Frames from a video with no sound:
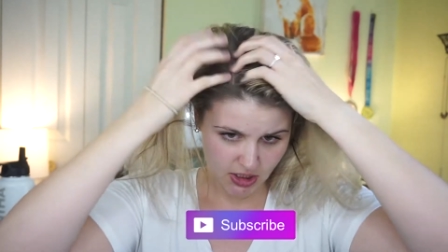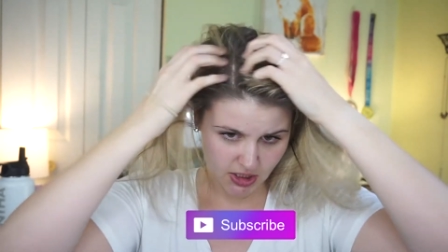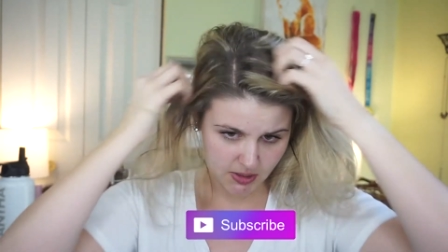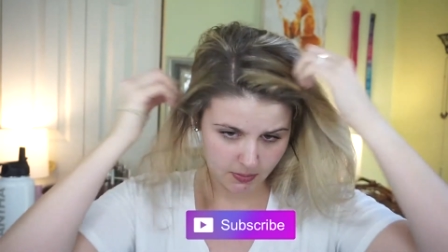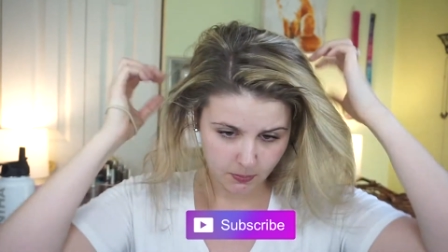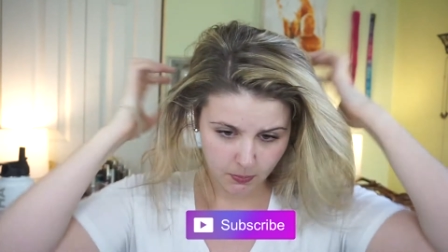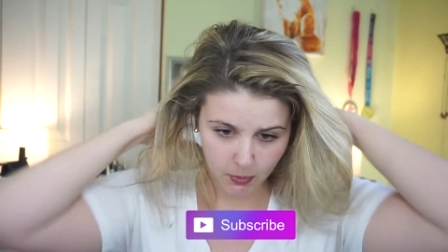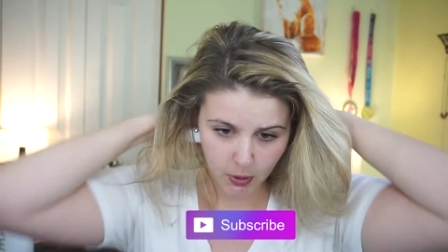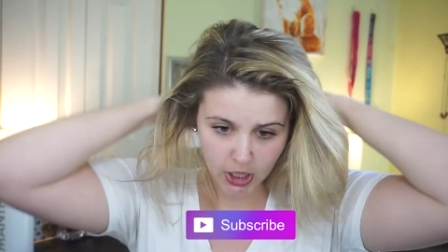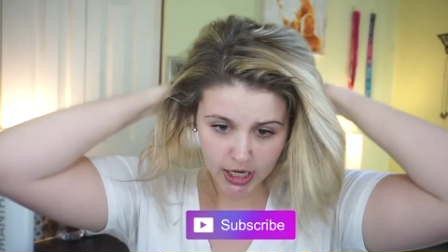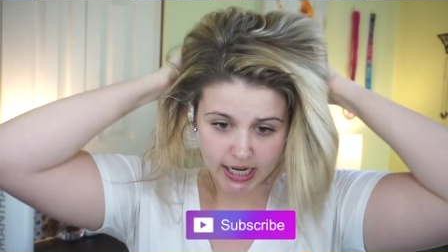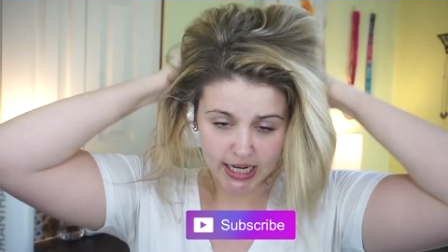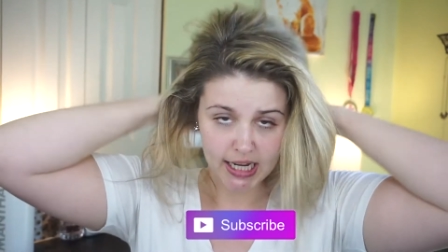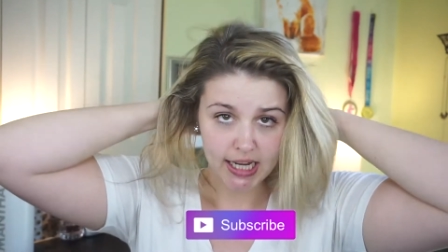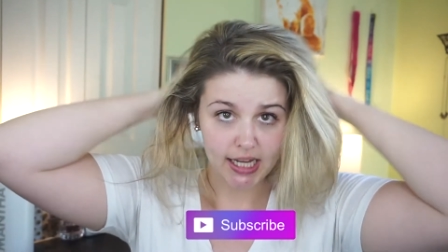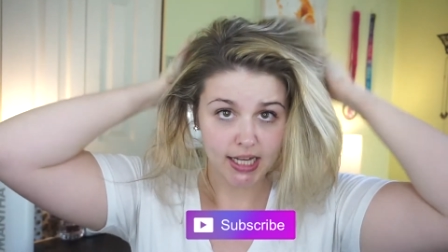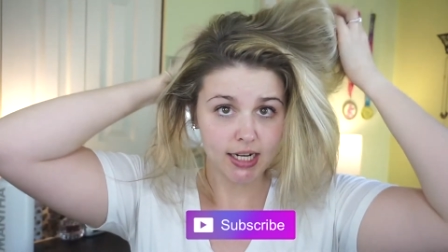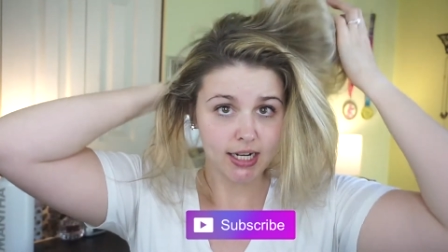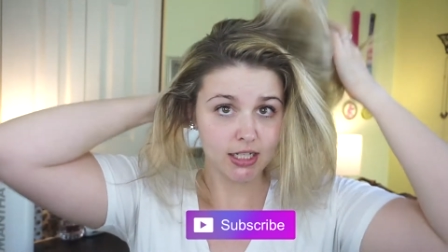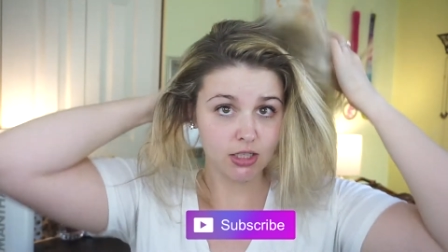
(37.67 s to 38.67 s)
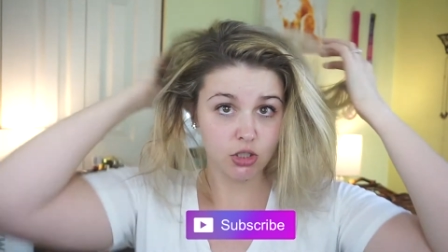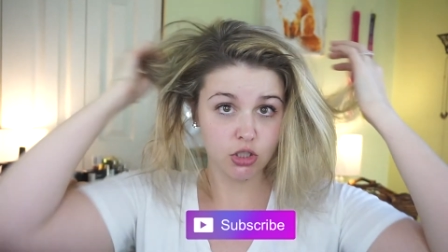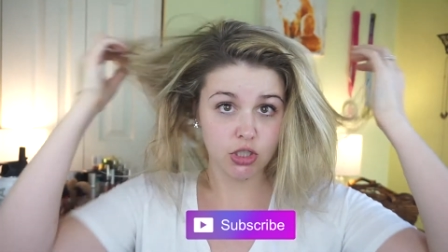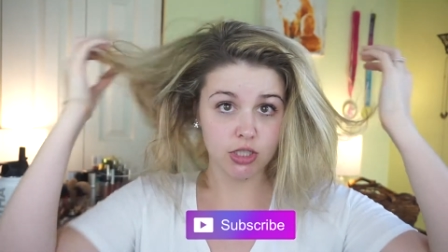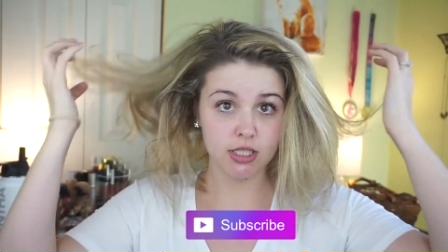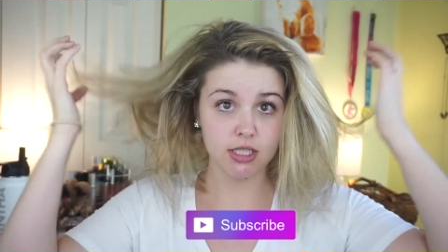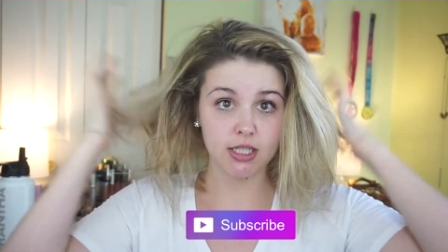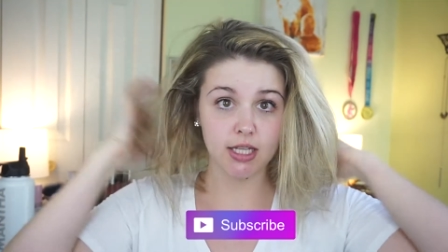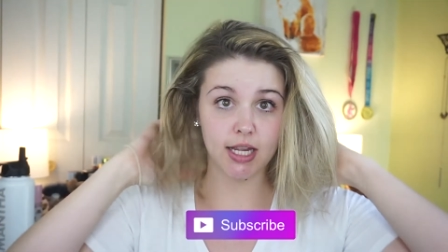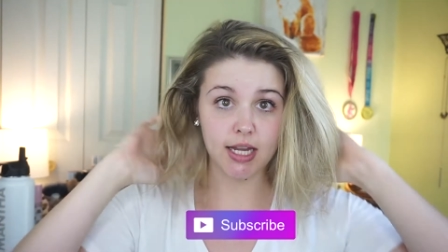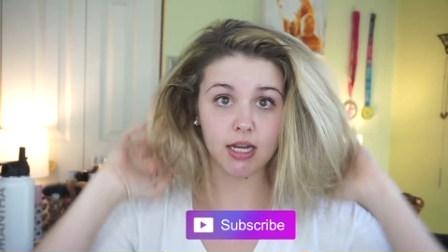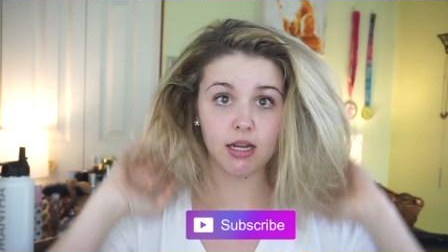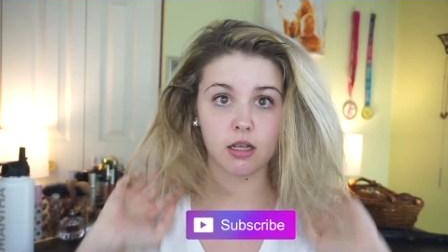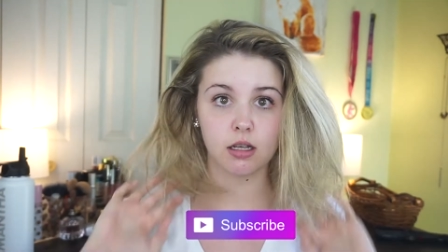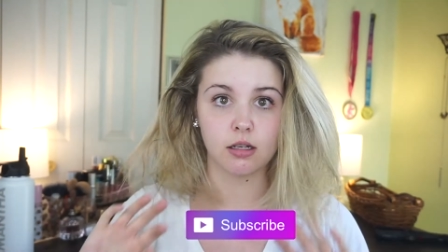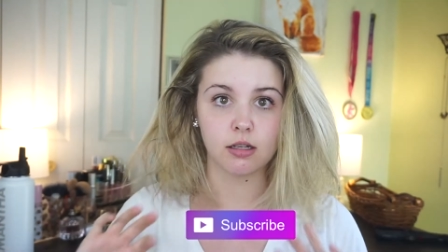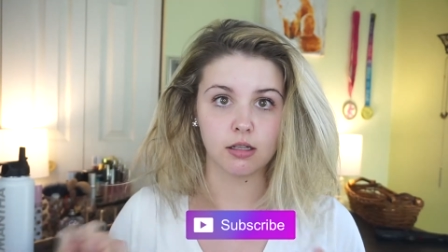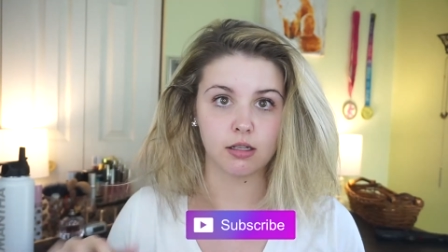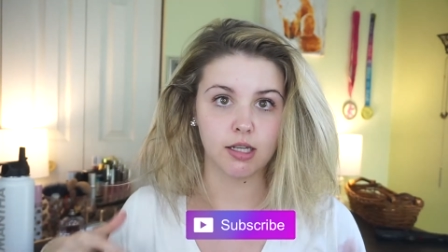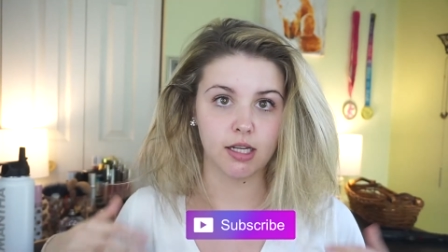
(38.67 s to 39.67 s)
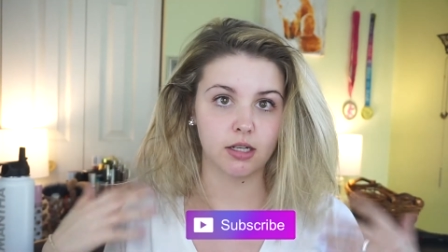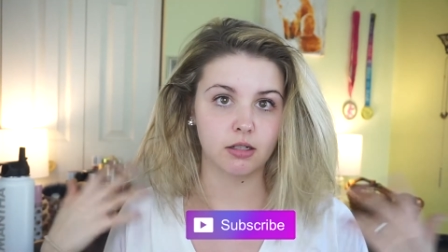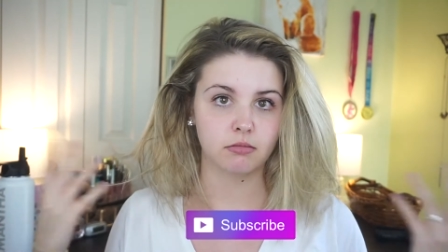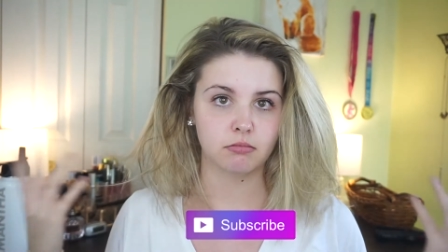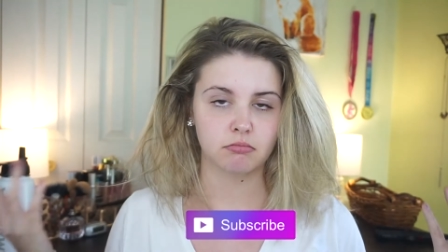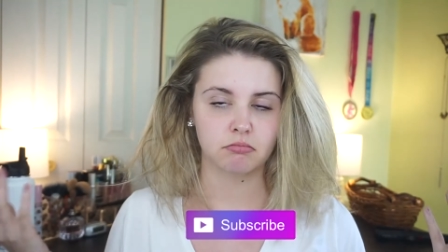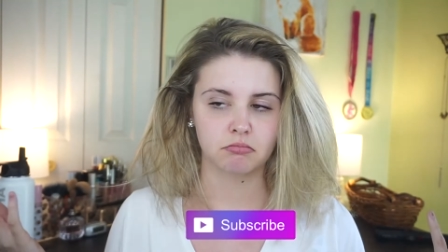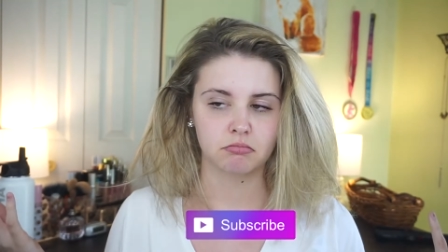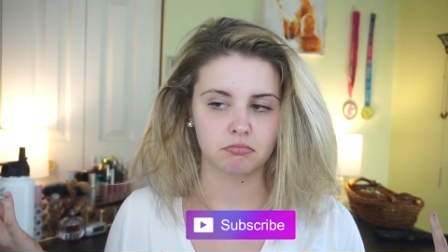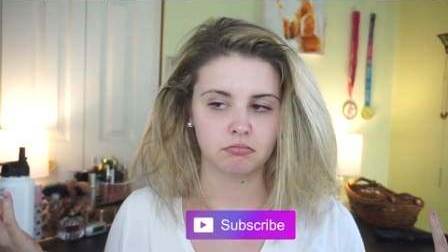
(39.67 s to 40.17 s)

spray it. It looks like it's